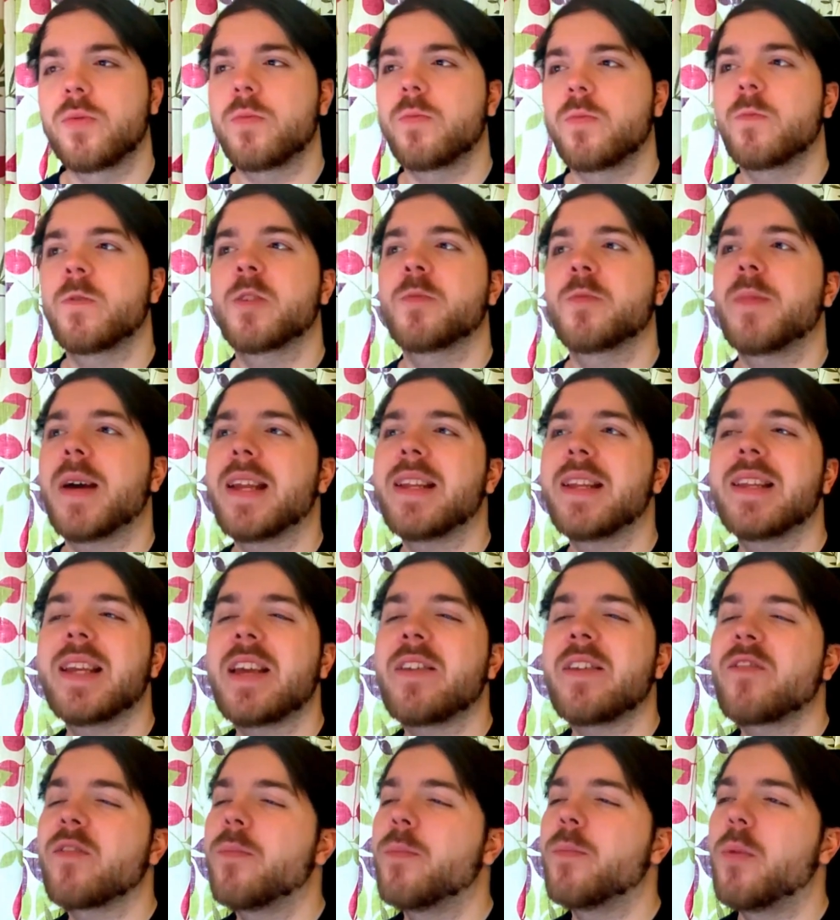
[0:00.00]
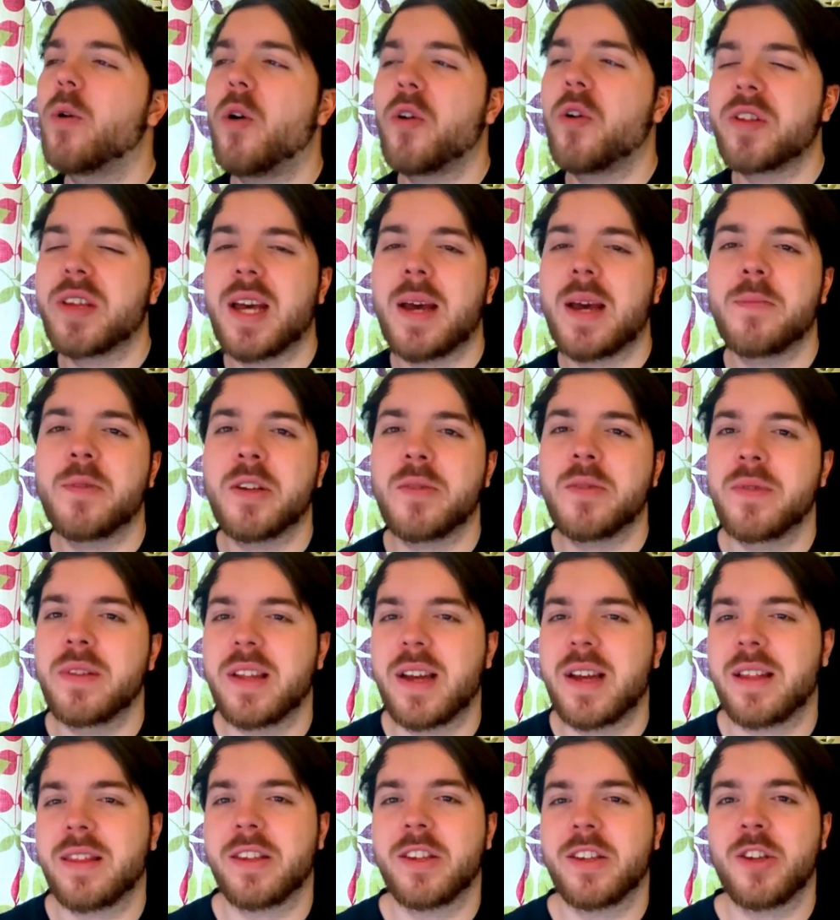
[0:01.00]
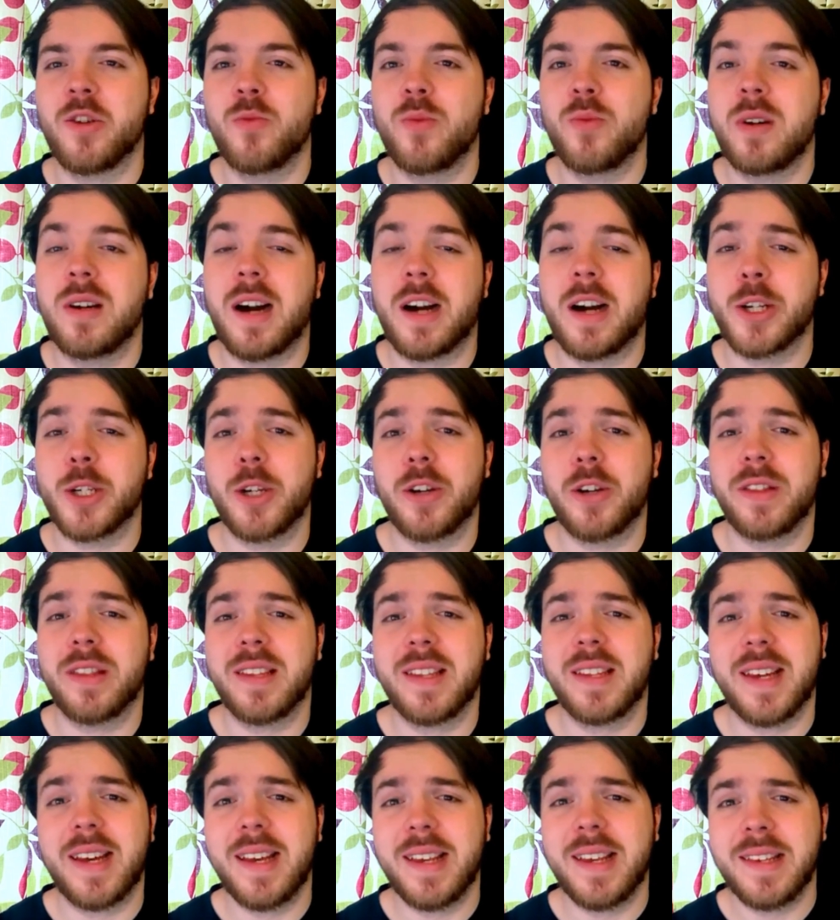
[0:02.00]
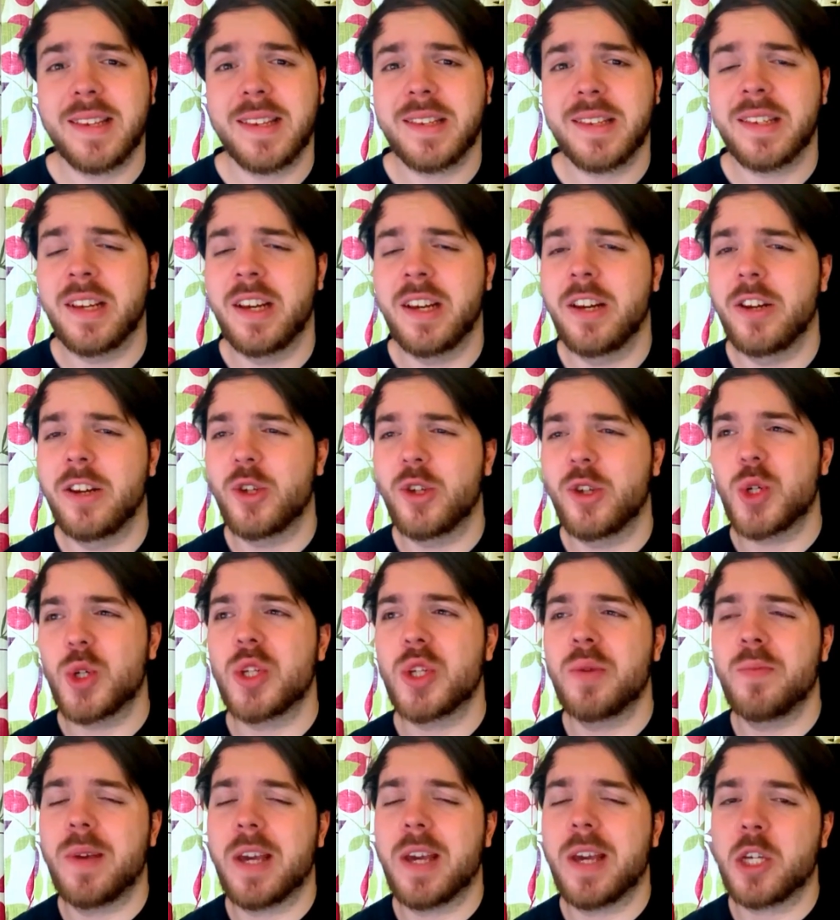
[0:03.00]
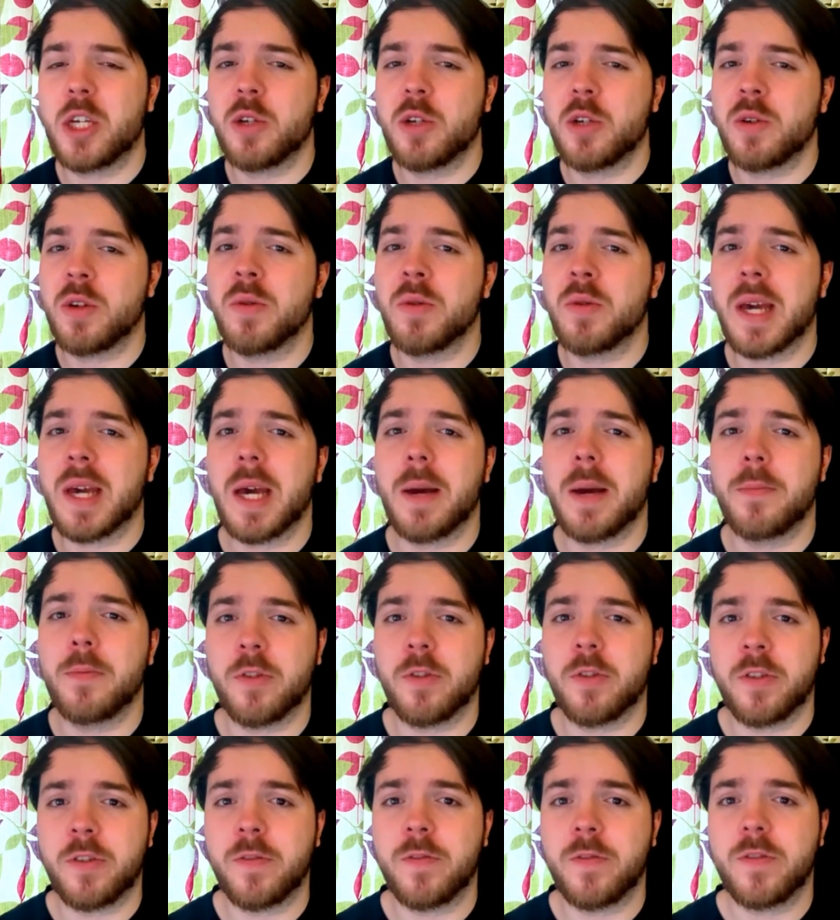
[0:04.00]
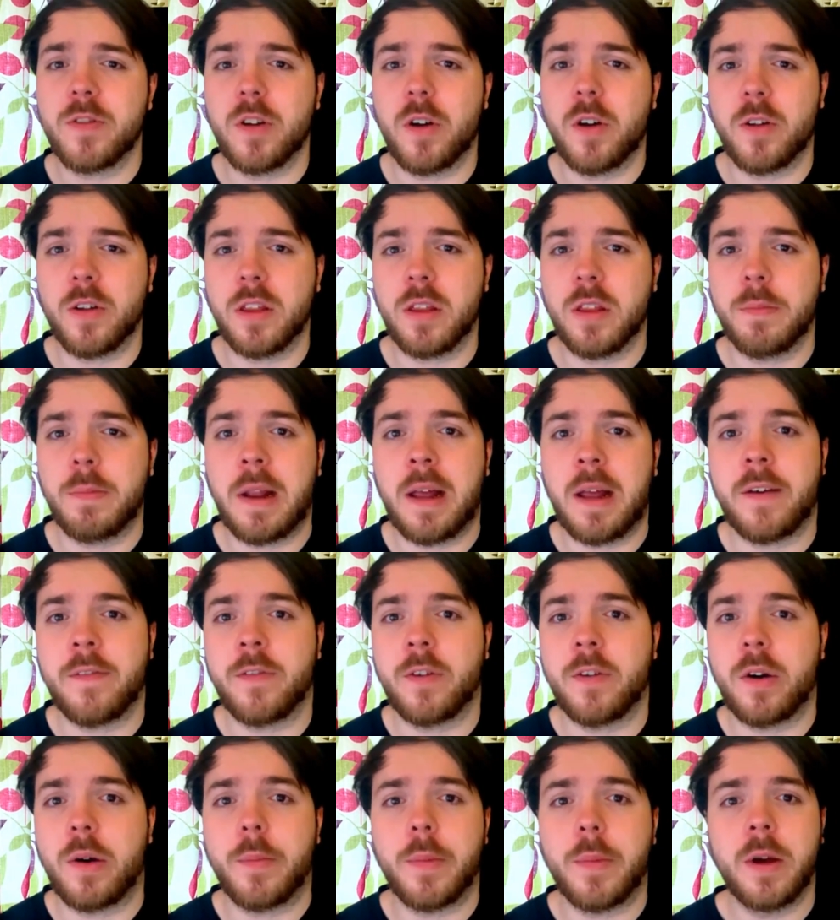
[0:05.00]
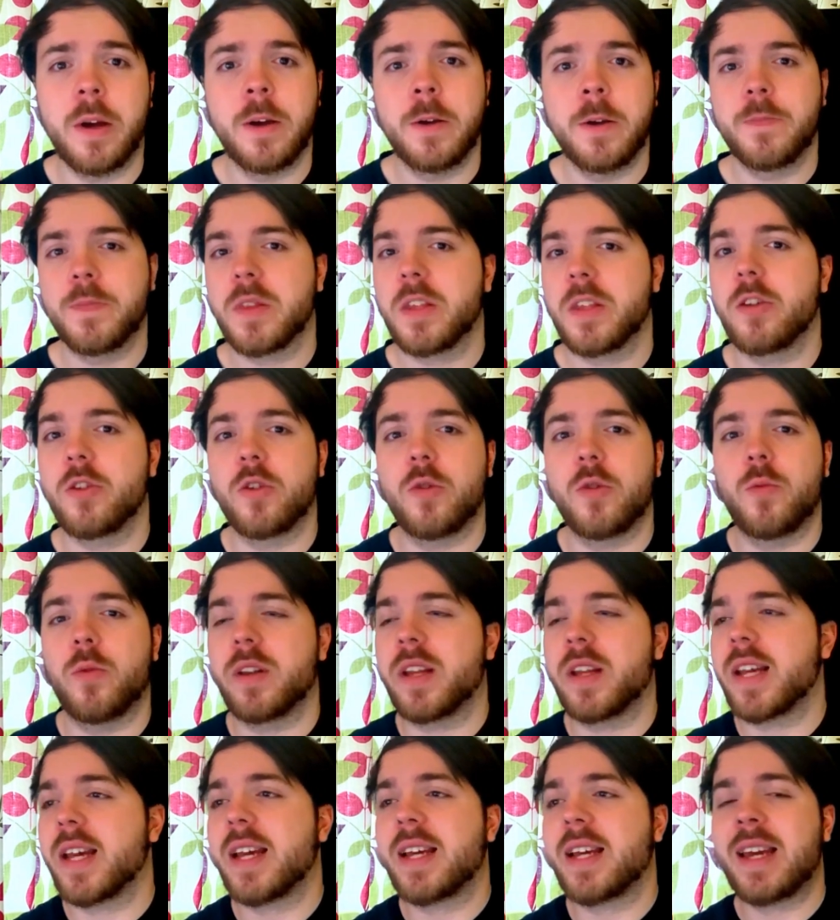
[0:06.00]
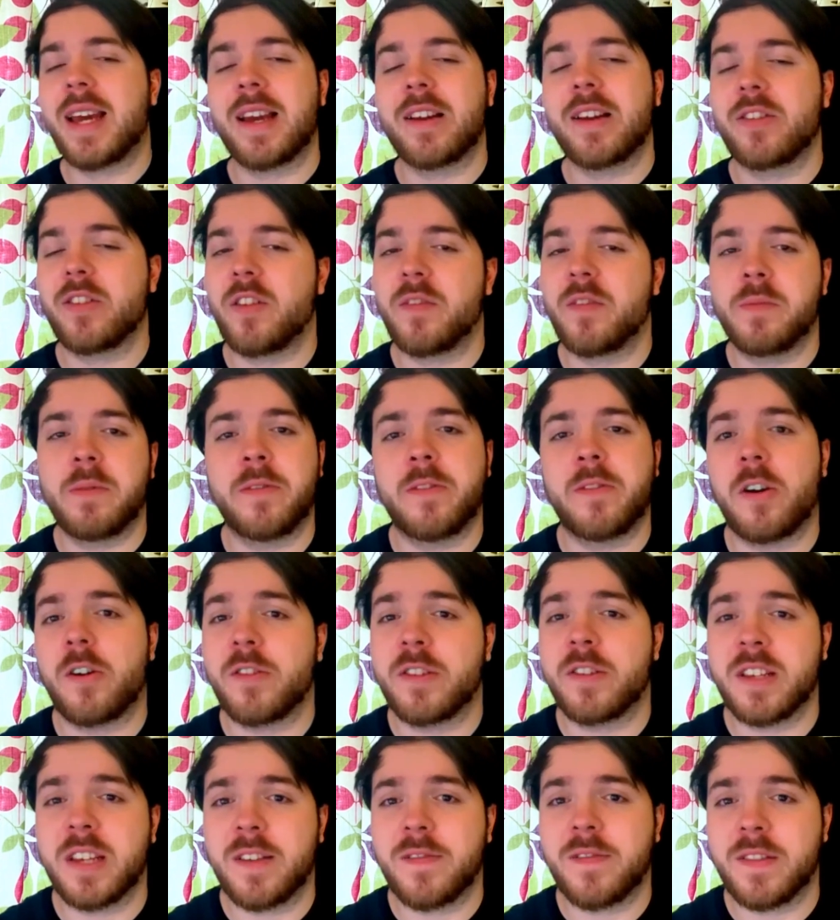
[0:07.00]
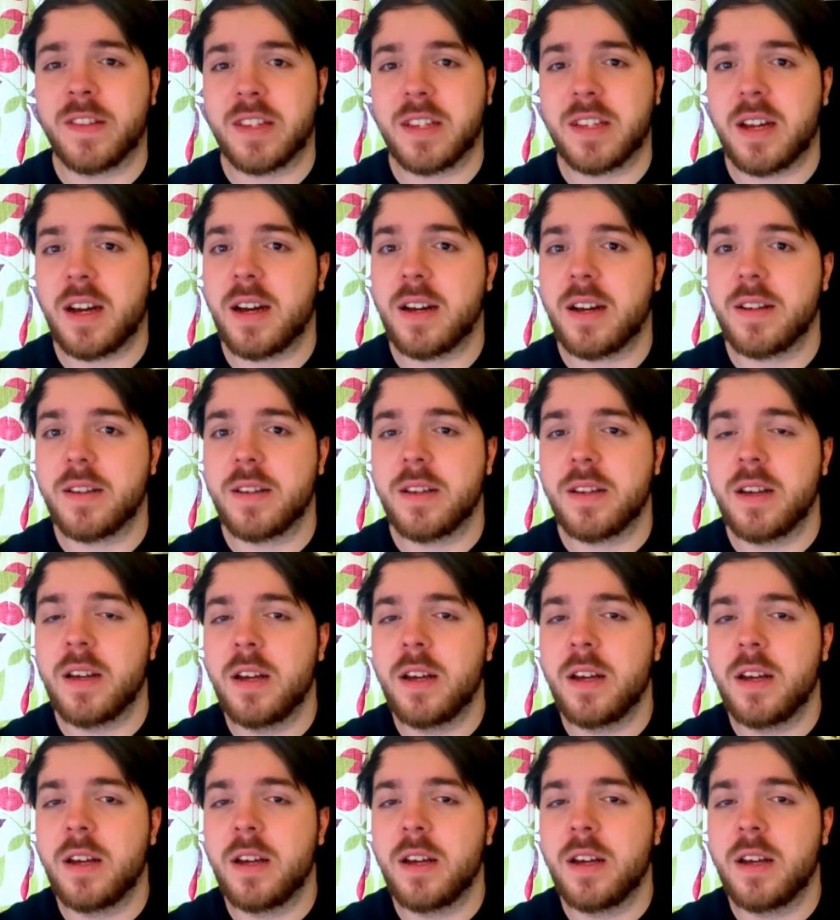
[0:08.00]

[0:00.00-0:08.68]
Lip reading: Spend even more time doing that than you will actually on the tests, just to make sure you get approved onto the platform. You don't want to get kicked off before it's even started.